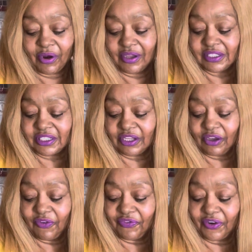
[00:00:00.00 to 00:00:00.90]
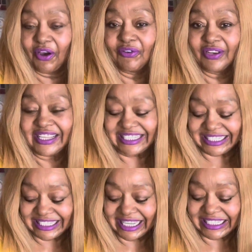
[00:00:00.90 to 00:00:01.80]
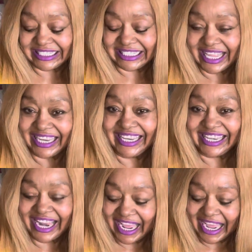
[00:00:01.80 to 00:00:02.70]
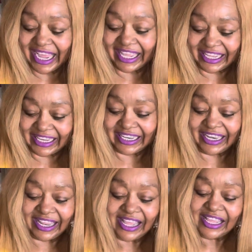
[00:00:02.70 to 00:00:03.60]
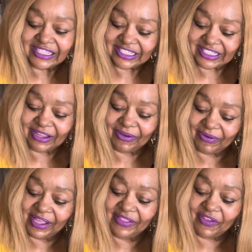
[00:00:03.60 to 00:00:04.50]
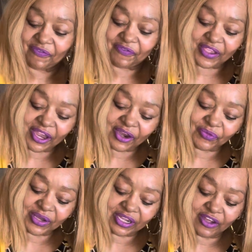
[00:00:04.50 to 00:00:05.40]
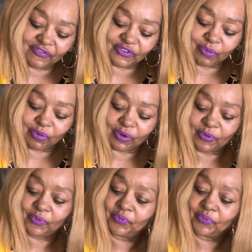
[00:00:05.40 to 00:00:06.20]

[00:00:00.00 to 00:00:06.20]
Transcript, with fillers: on sale for only $6.99. So, and they're very comfortable.